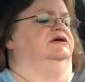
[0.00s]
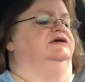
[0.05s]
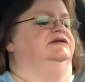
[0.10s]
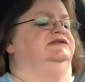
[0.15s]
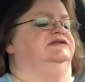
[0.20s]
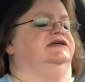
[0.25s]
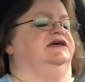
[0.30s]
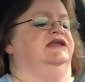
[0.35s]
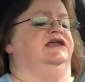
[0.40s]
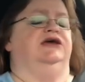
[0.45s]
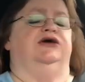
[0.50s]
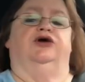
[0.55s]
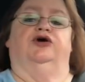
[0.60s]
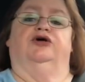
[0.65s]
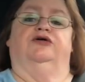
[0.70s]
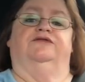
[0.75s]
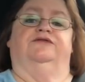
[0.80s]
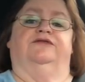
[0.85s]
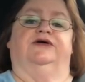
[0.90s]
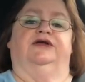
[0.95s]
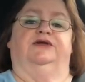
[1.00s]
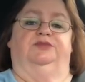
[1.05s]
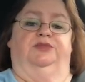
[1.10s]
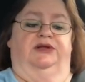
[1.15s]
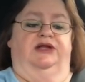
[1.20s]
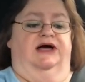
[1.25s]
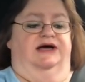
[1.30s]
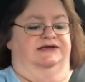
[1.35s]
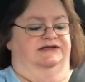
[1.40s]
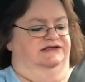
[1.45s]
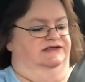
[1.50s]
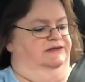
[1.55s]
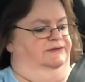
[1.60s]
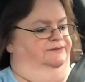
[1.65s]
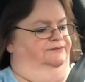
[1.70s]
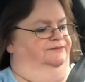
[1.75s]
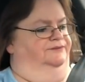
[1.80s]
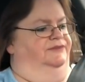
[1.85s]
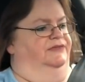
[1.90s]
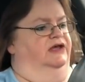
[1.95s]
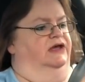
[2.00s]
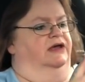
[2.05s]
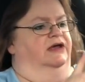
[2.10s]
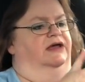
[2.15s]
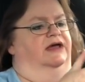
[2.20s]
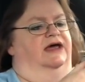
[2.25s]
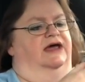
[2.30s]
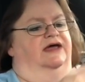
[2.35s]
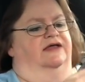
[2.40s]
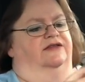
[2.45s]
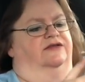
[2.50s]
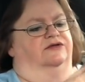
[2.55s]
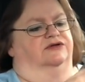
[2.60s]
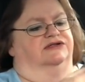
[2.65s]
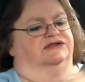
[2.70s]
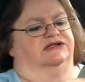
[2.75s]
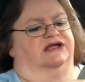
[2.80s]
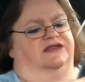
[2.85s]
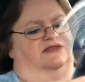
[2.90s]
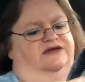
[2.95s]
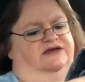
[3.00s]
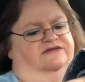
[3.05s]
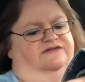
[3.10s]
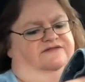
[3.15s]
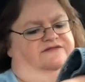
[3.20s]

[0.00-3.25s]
Skinny Girlfriend Plus. And there's nothing